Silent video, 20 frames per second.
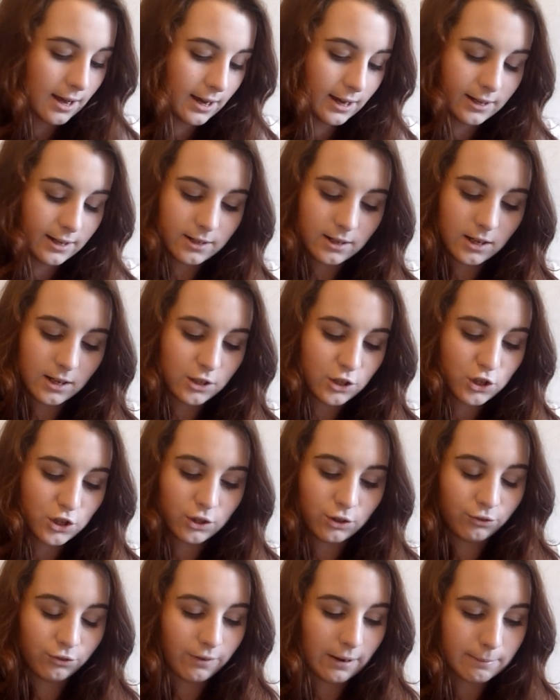And it's
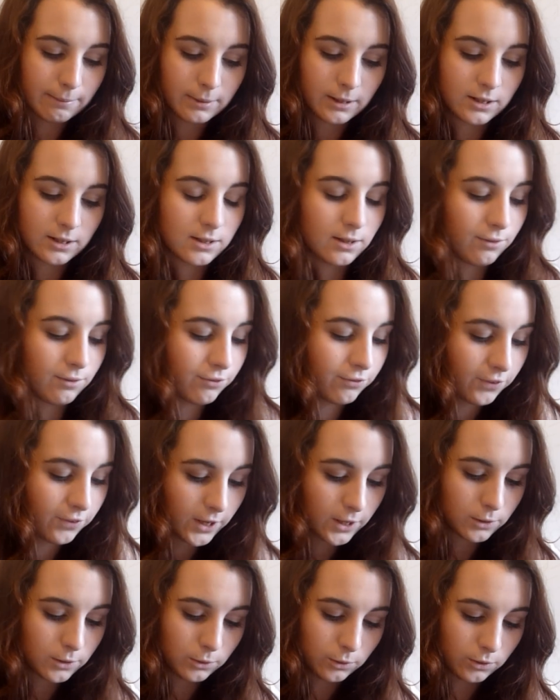just fabulous. It
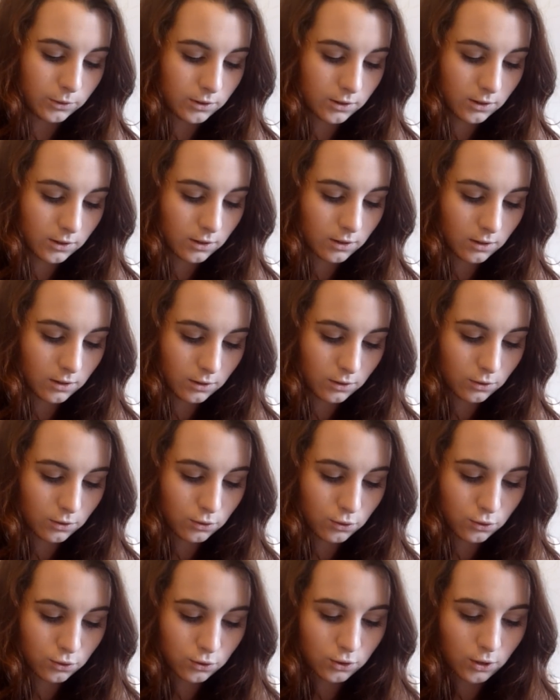feels
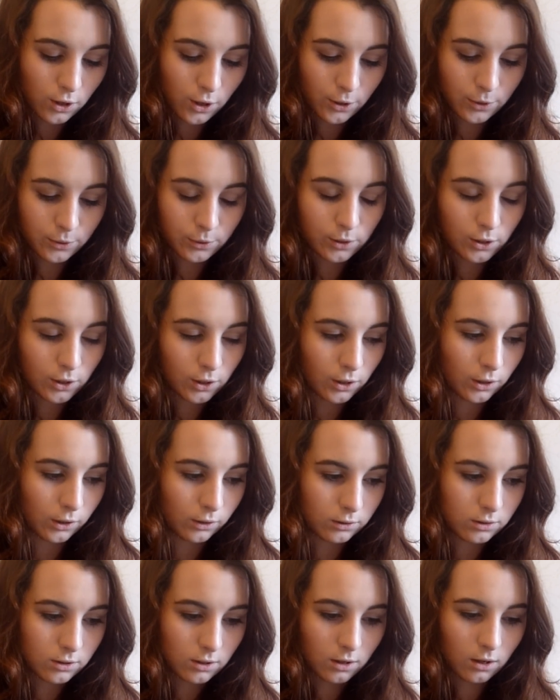so
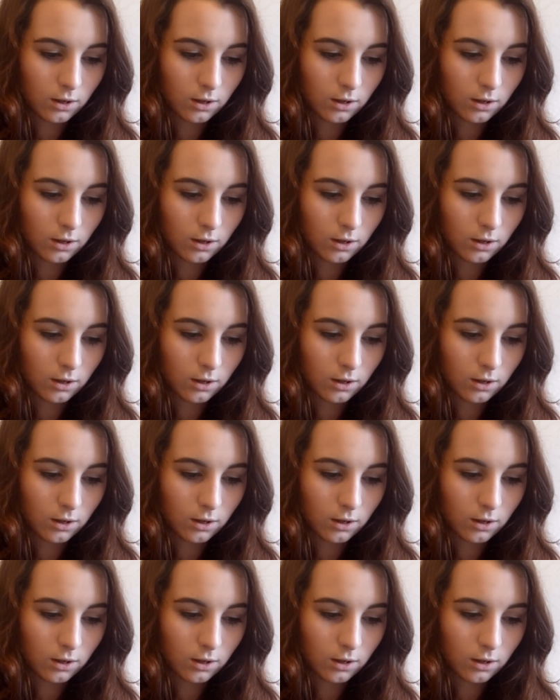good.